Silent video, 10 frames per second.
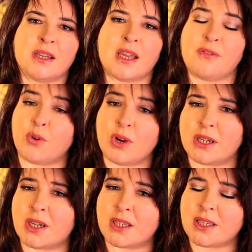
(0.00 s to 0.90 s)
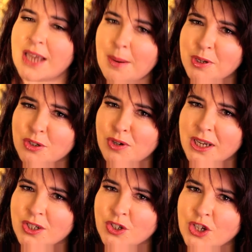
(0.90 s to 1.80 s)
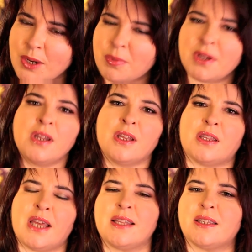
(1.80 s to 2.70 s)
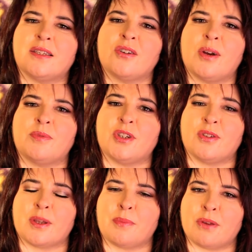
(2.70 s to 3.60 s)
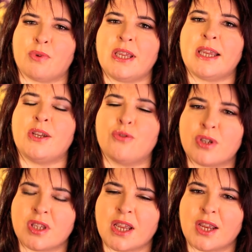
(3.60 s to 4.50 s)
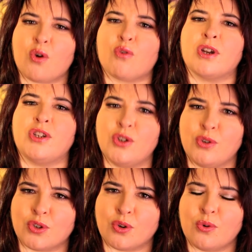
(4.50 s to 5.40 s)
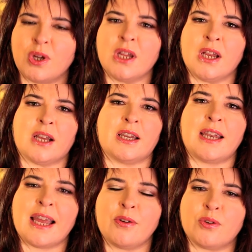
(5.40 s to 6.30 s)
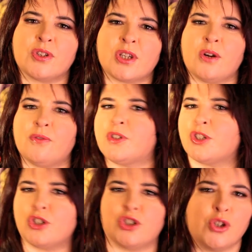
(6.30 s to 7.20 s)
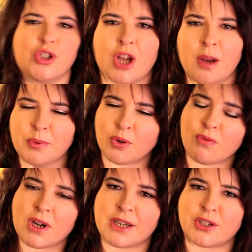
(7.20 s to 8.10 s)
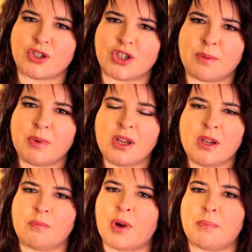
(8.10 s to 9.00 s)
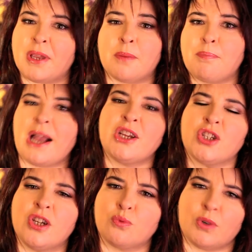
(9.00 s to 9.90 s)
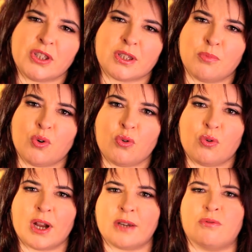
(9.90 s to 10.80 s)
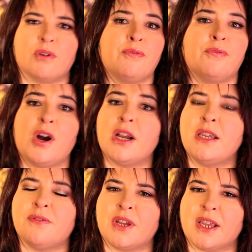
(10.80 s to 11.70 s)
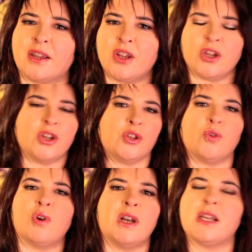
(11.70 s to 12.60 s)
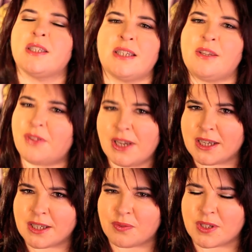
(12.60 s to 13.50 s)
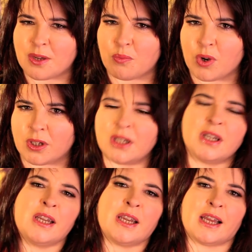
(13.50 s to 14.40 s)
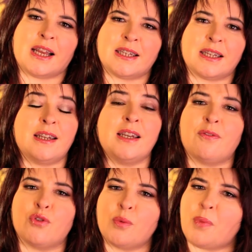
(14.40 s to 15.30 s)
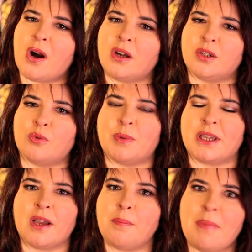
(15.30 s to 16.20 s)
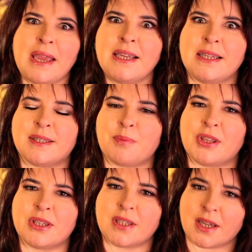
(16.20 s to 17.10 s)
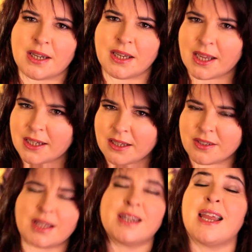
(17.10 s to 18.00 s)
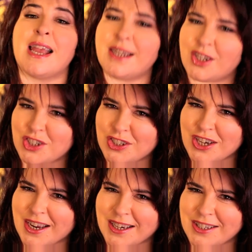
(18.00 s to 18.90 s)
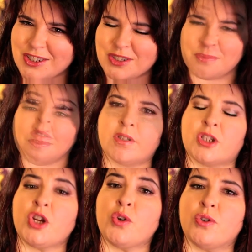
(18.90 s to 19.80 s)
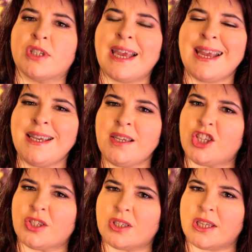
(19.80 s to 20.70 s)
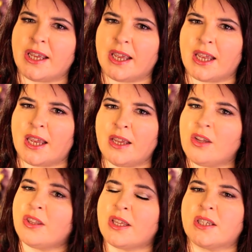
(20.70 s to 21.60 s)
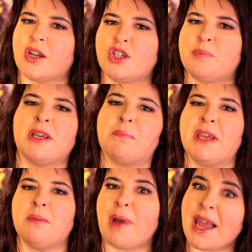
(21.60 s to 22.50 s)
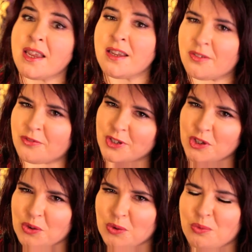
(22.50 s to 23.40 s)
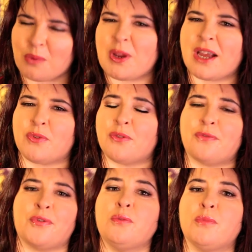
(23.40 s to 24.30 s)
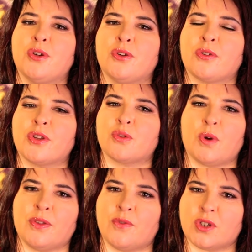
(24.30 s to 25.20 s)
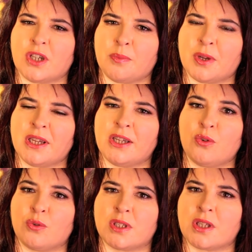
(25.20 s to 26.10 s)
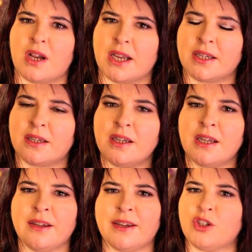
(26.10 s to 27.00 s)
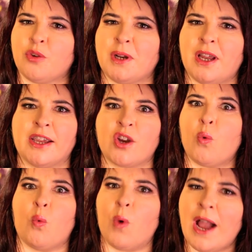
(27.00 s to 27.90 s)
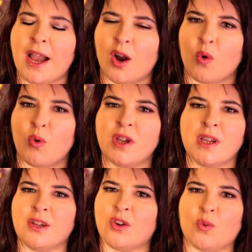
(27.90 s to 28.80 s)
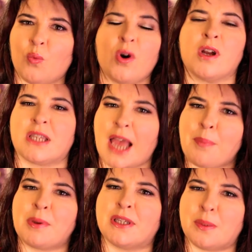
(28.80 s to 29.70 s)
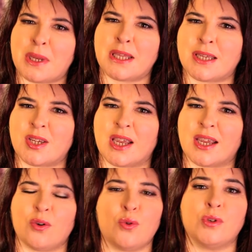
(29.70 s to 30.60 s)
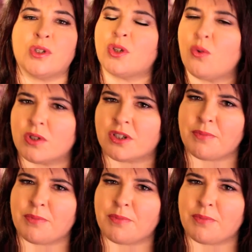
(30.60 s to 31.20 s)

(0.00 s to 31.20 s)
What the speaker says: If you're in an established relationship, that's the time to do something really interesting or unusual and allow yourself to zhuzh up your relationship by being passionate once more and reviving your lusty feelings for someone. And a lover or partner will be amazed by this sudden energy change. So to end this year, there's going to be a big bang for you when we have the full moon on the 12th of October in your sign. And you'll be like, wow, what has happened to me this year? All sorts of